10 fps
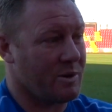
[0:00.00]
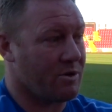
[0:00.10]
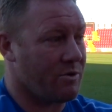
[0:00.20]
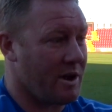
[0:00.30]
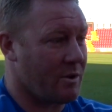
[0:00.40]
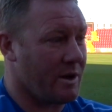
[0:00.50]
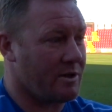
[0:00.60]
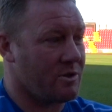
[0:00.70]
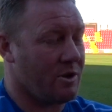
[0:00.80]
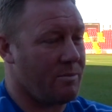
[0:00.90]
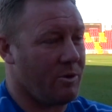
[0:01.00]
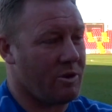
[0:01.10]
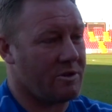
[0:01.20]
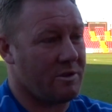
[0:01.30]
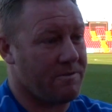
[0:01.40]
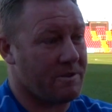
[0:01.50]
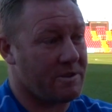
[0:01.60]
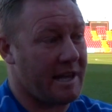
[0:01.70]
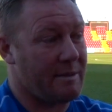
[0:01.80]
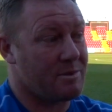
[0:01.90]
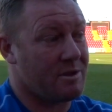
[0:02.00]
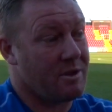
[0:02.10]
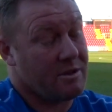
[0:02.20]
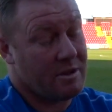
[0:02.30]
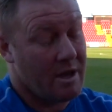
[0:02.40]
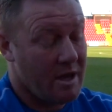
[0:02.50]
We had Greg. We had Tom. All at different times, and